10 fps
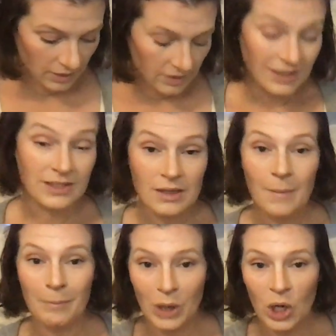this
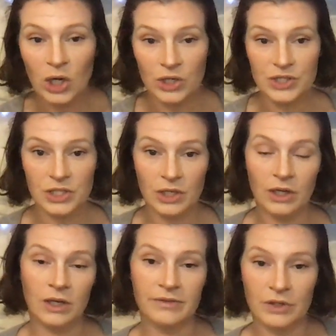part
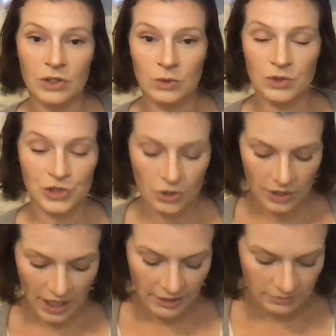of your
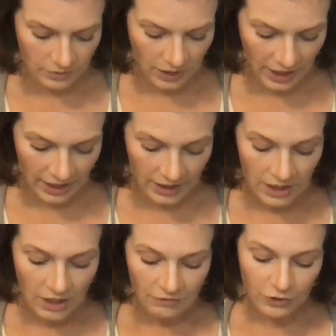journey. Okay.
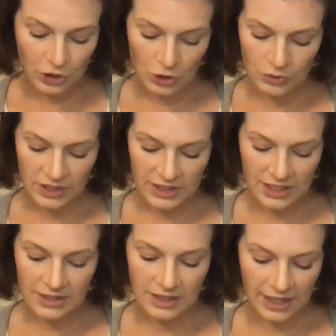For you, this
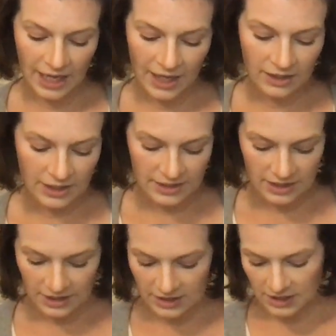is the catalyst.
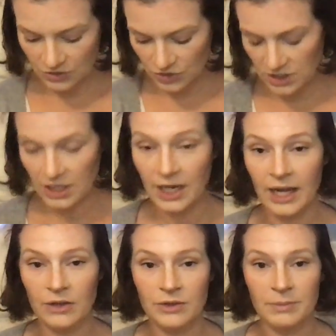And it's interesting
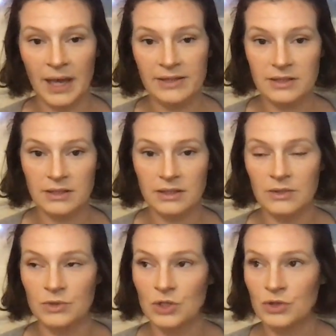how the
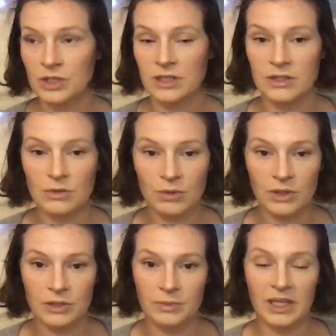masculine usually is the
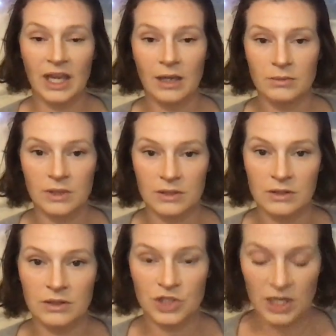runner became the,
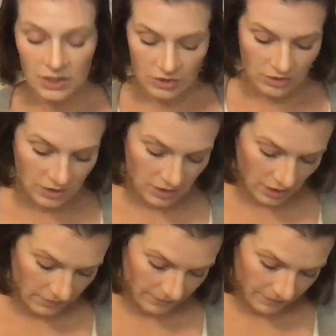the chaser this
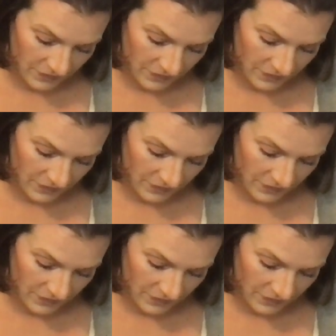time.